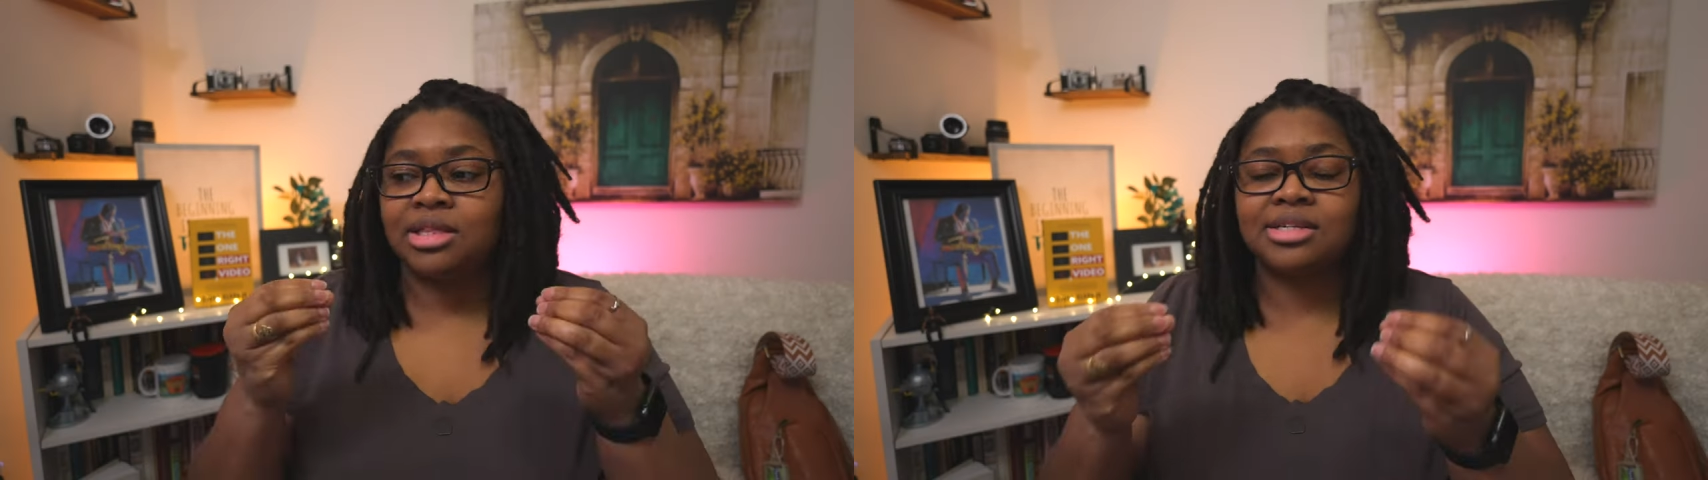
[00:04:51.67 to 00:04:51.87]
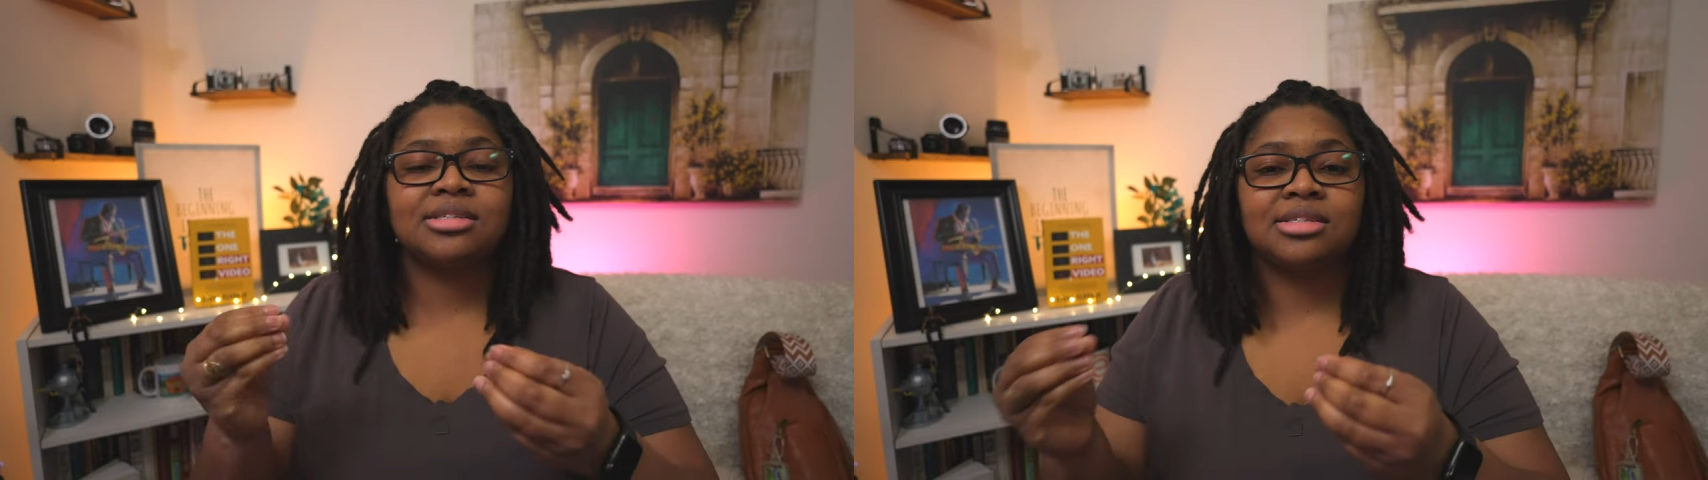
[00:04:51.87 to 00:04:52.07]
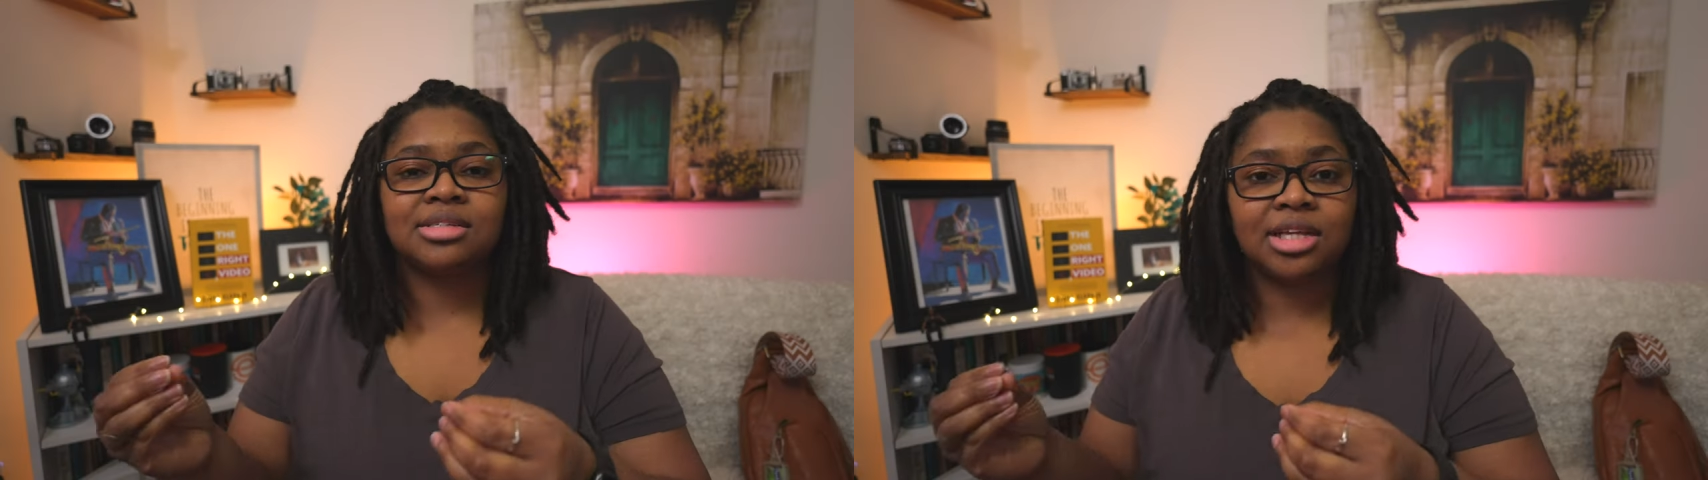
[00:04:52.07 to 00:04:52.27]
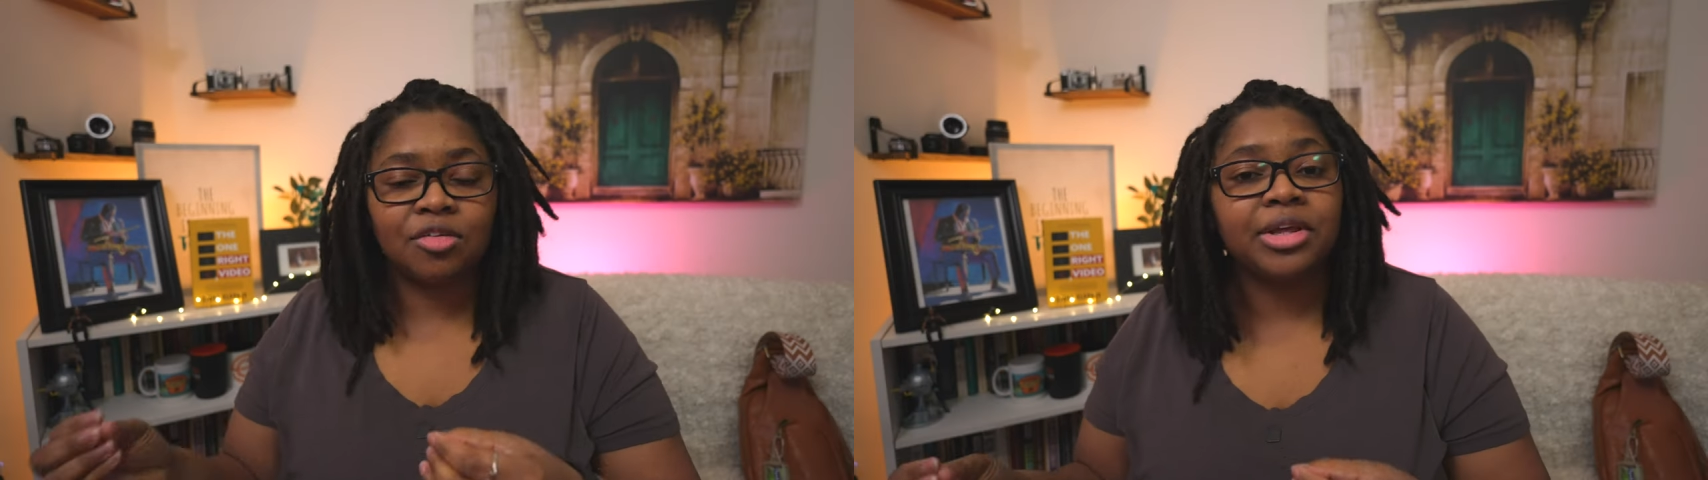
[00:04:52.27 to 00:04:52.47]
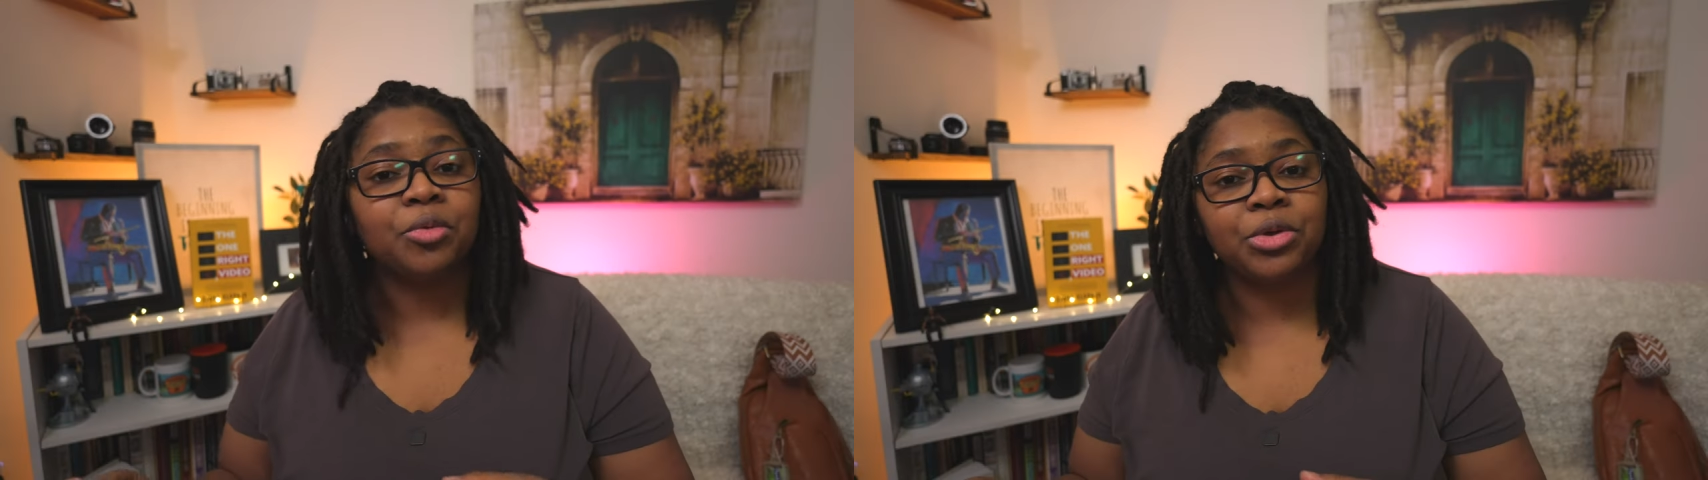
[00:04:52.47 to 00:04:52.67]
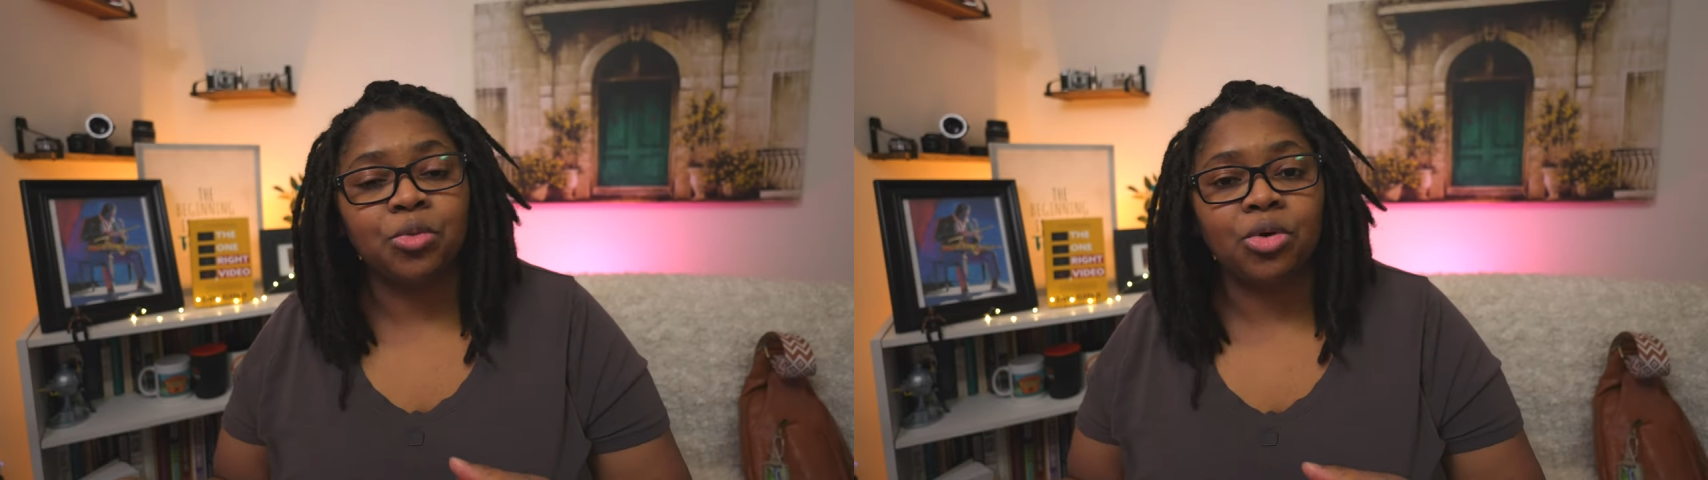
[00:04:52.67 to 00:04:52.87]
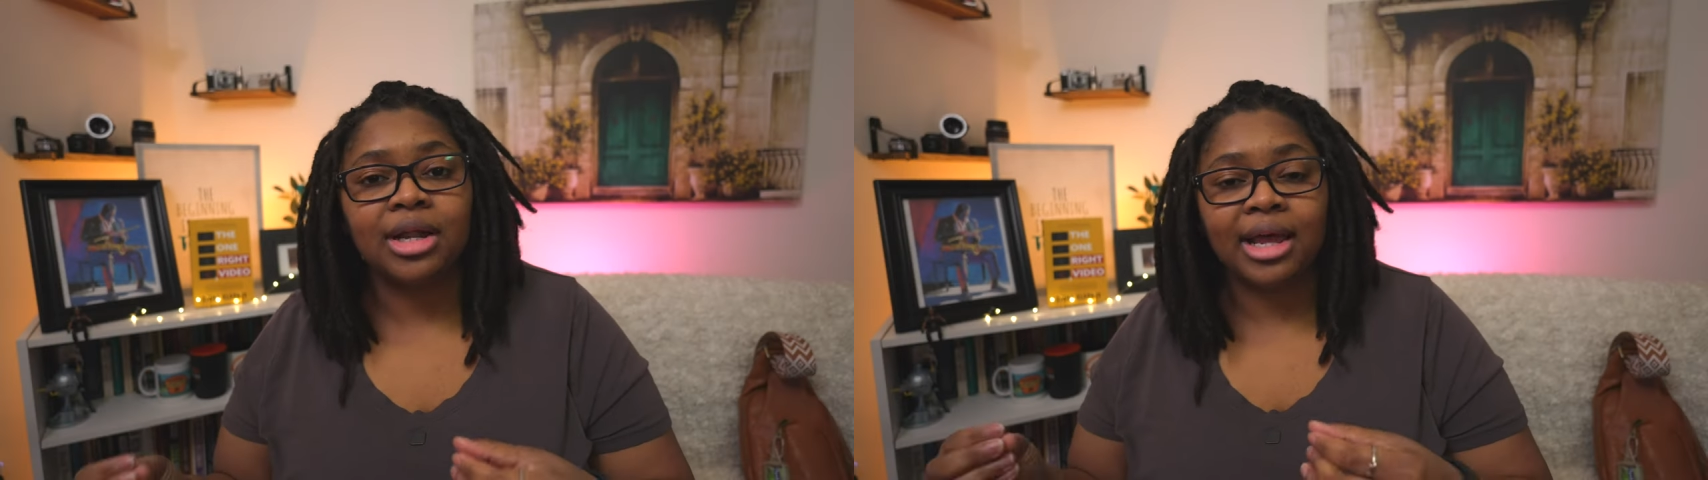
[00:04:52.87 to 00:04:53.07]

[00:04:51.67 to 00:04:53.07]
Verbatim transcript: This is the stuff that we want